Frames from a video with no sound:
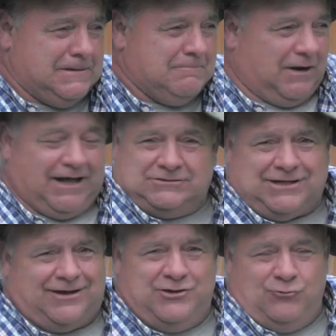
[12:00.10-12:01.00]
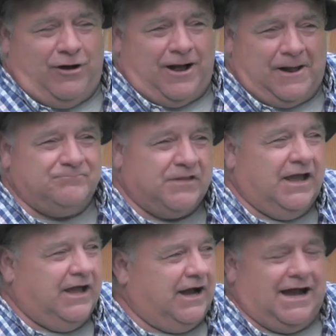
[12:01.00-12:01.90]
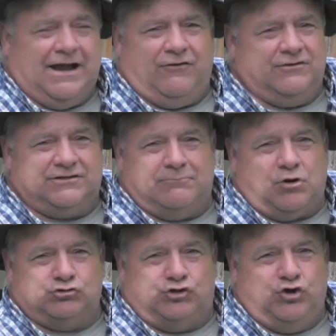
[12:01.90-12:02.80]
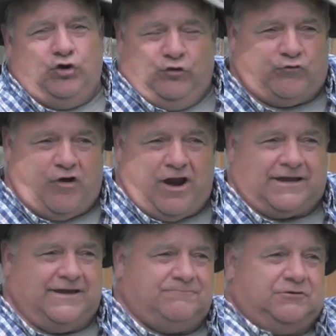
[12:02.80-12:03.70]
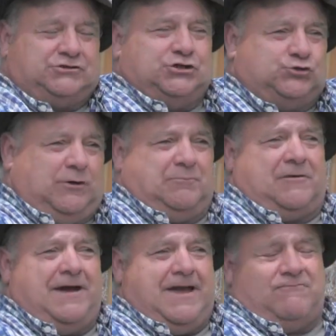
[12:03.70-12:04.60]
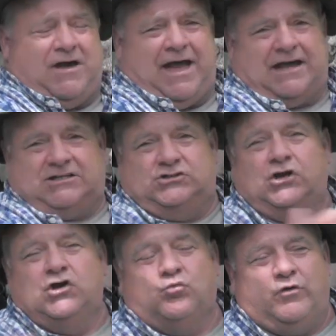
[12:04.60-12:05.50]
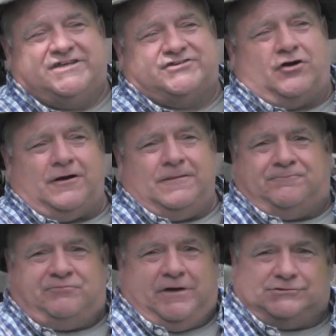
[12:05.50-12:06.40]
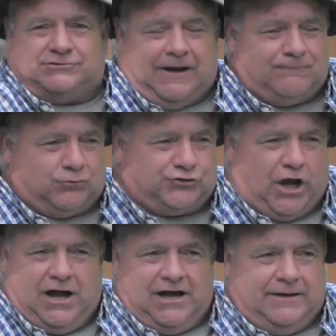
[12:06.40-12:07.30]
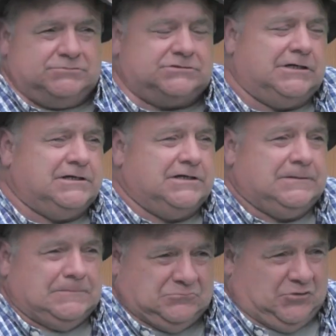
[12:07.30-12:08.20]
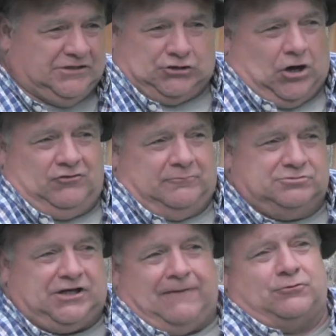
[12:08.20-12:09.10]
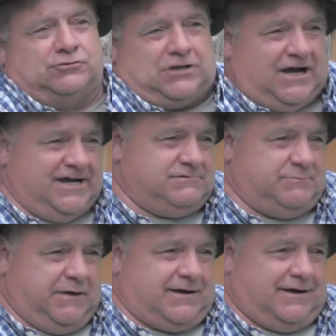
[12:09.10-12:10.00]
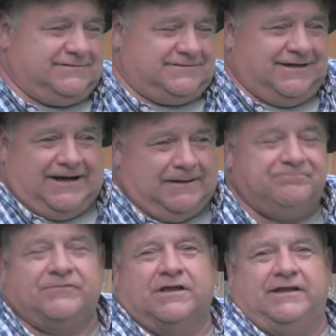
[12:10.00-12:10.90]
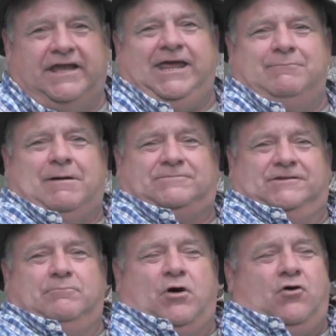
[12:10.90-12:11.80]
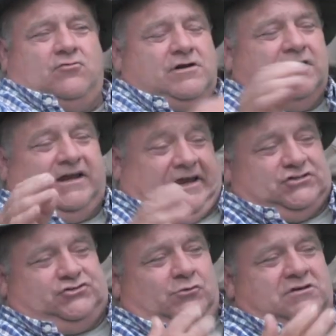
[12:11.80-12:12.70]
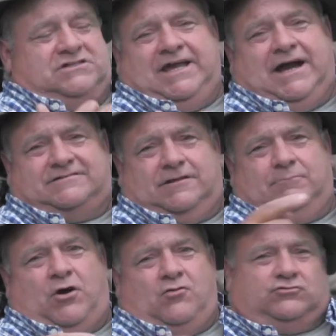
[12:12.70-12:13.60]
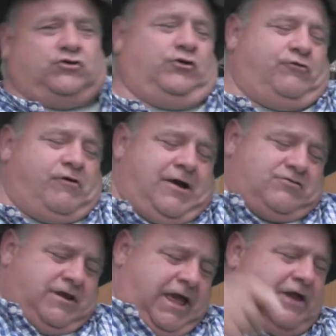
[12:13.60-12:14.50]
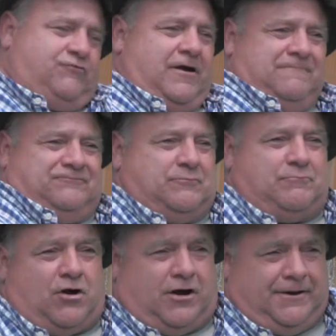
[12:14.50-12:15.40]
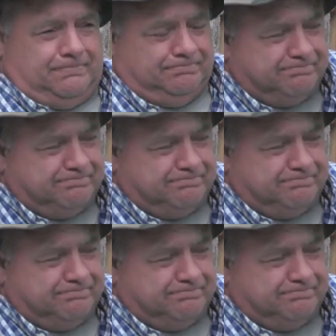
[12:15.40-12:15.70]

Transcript: But I'll tell you what, I, it was the most nerve-wracking fishing trip I ever had because we saw the fish several times. We saw him several times because uh, get him up to the boat, and as soon as he got to the boat, turn around and head right for bottom.